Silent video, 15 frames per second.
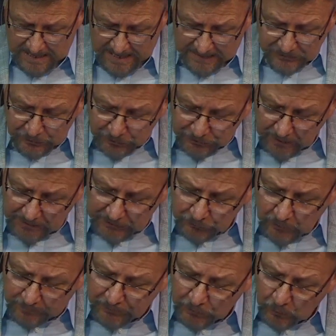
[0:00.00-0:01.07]
As you study
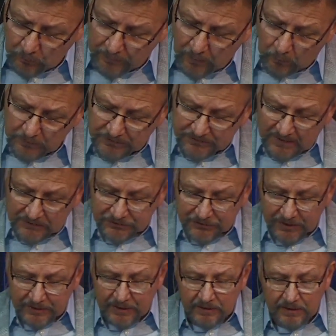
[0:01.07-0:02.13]
scripture, you will notice that
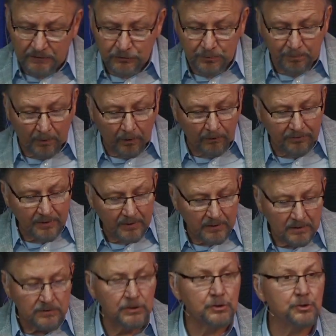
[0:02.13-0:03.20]
singing gives birth
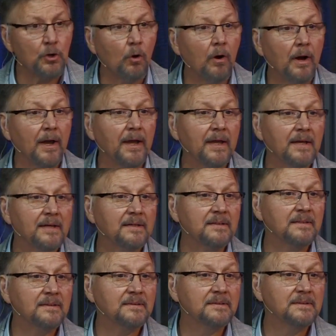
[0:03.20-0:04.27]
to joy.
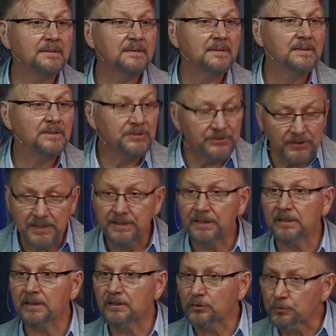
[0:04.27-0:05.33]

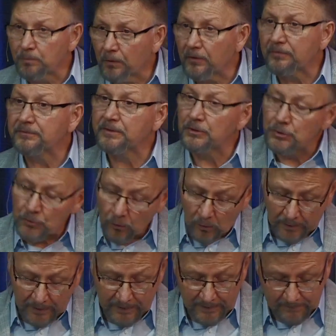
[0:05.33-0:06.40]
Singing gives birth to joy.